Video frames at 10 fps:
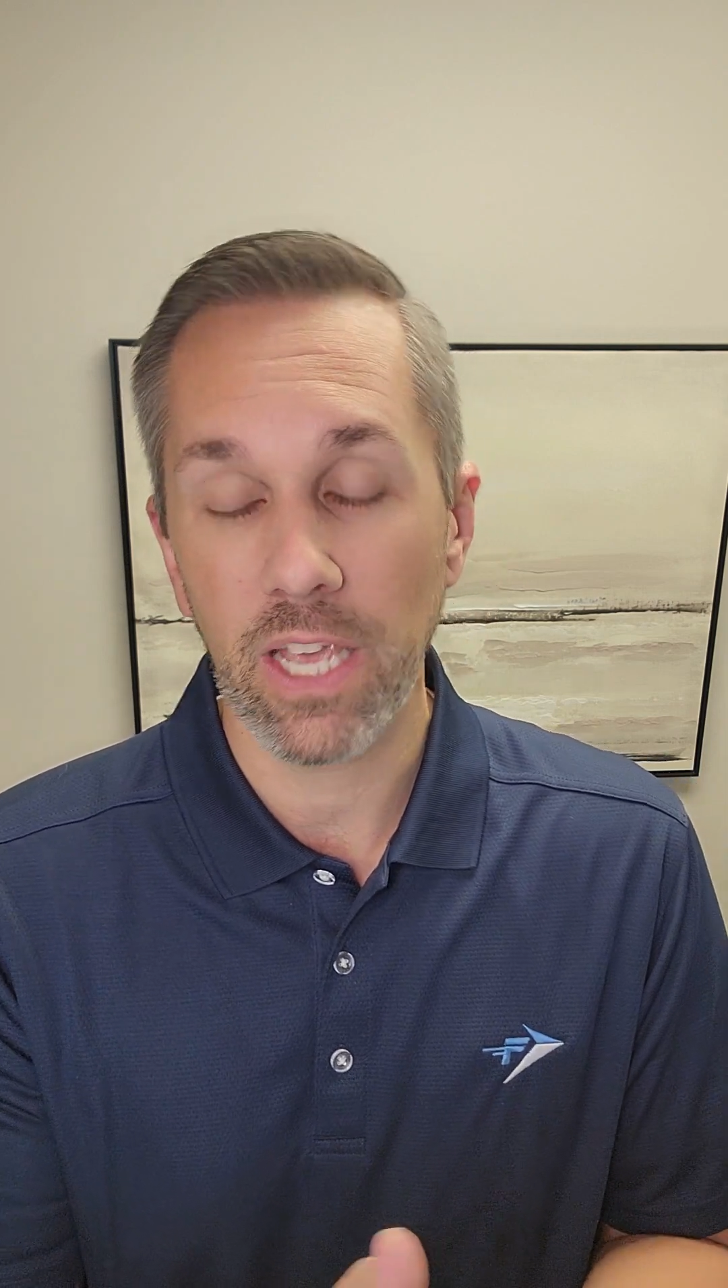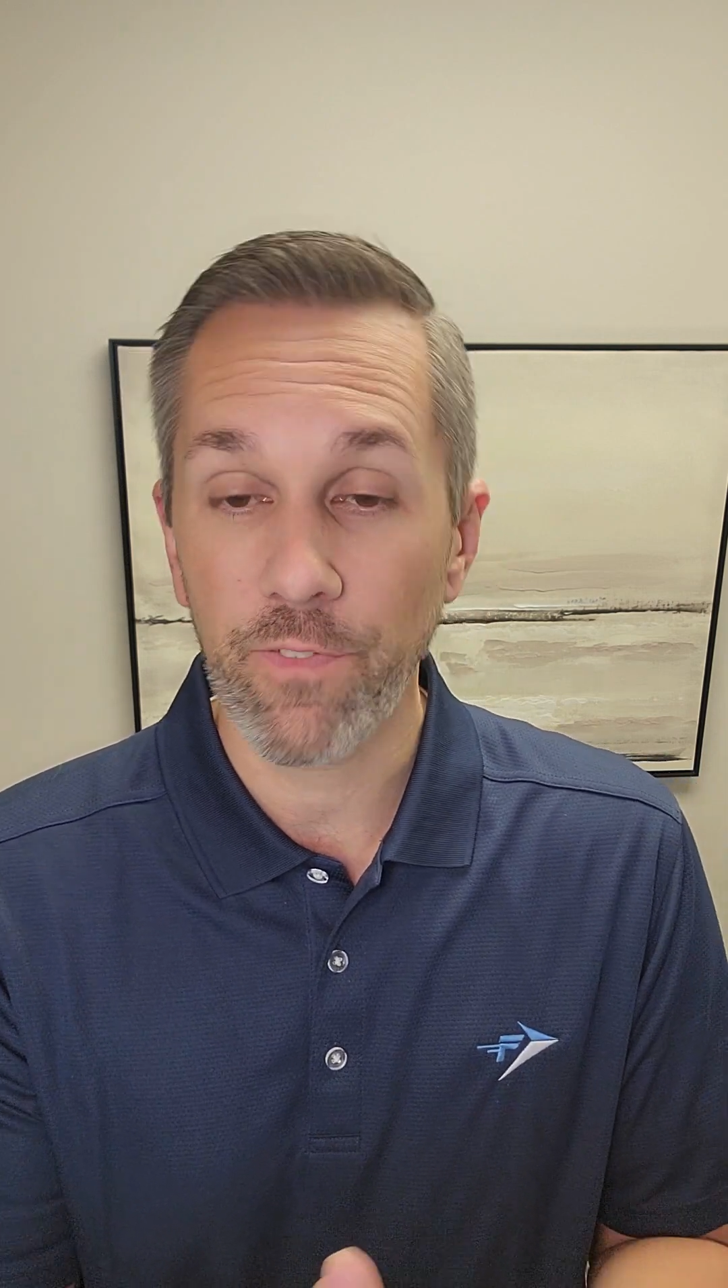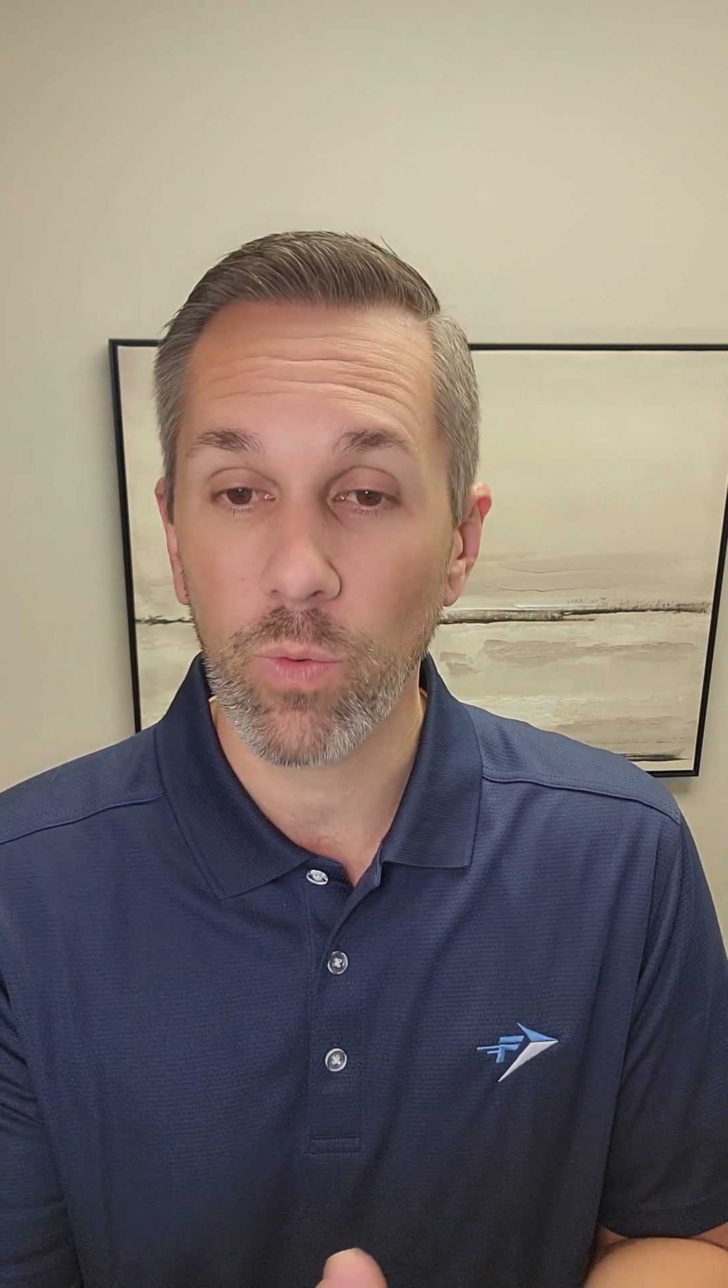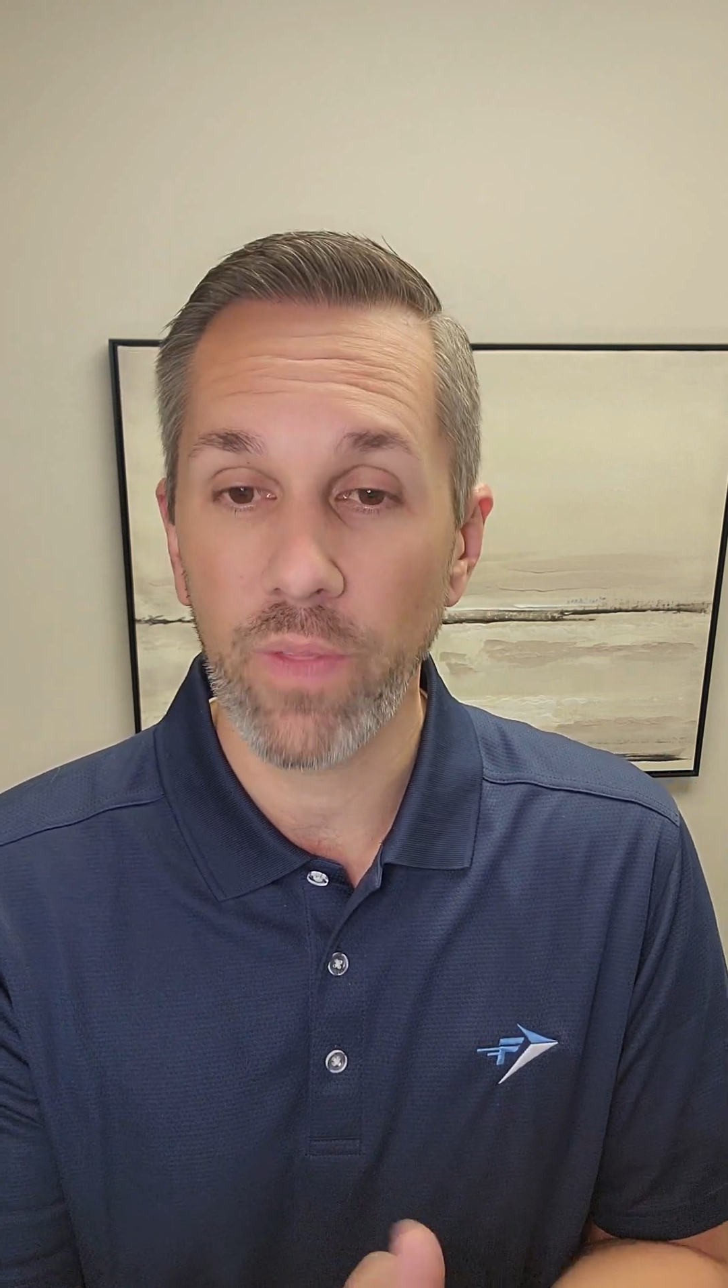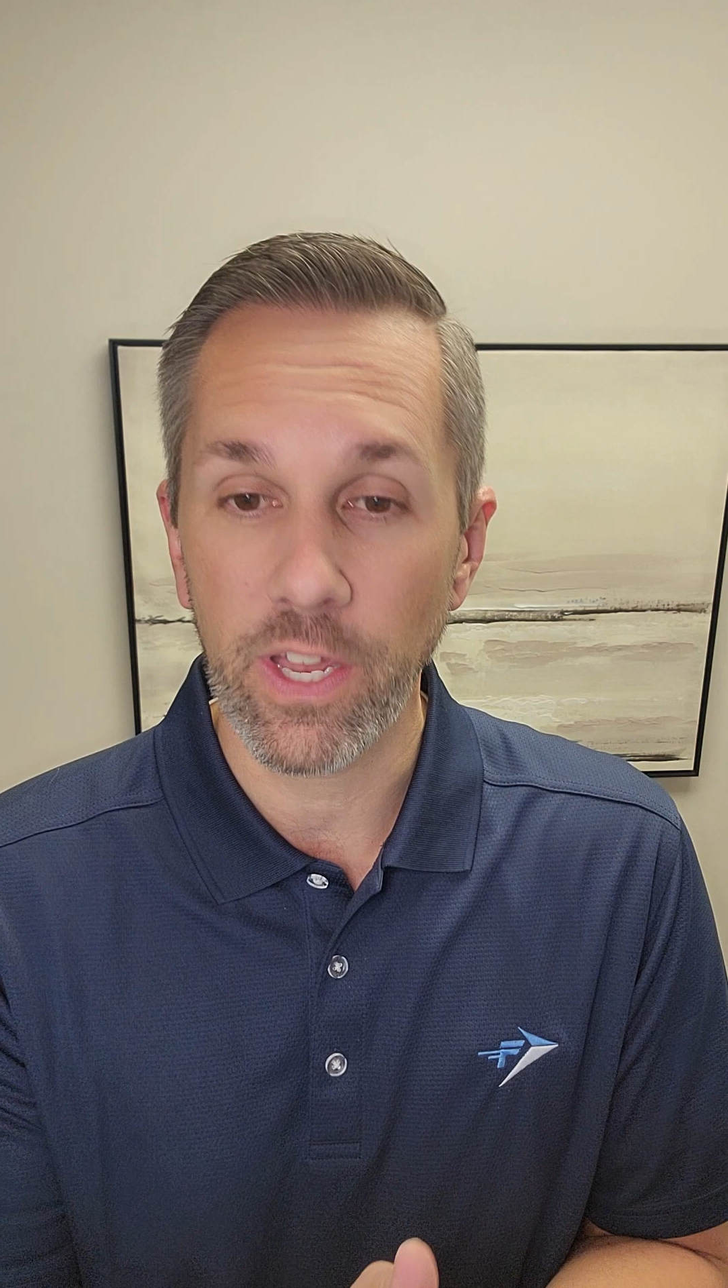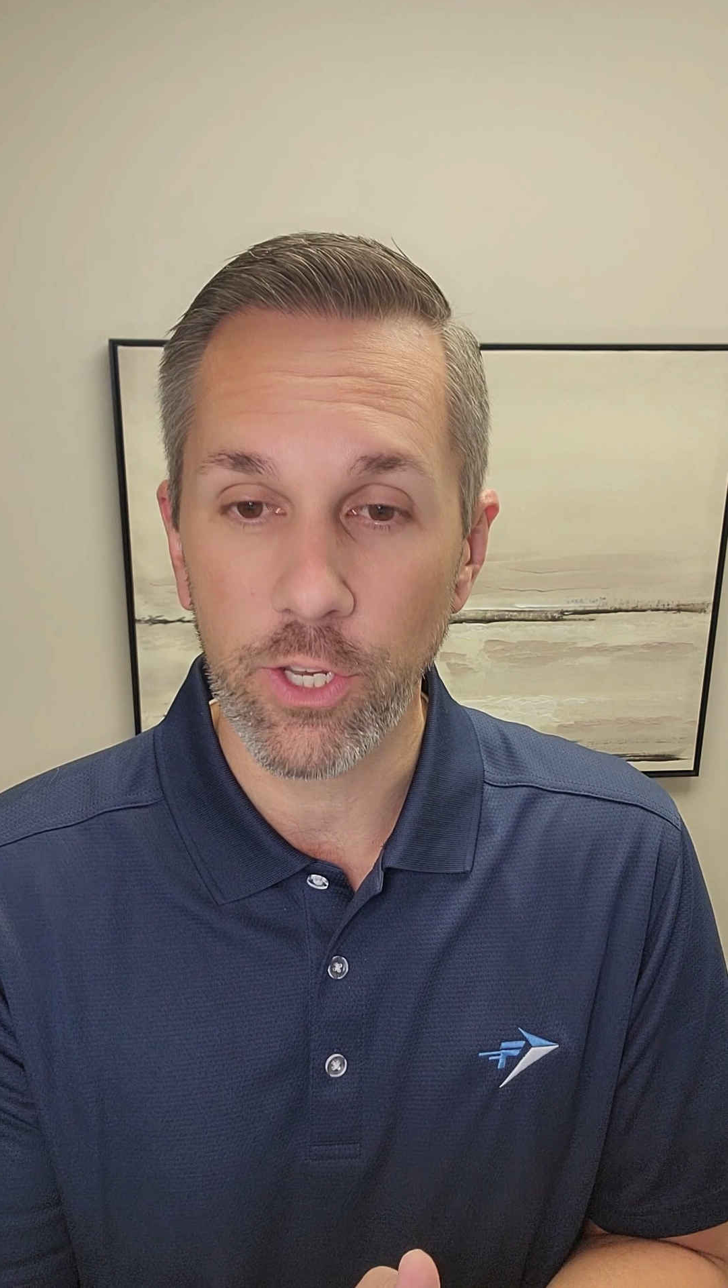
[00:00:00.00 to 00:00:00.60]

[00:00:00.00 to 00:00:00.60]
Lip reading: if and when they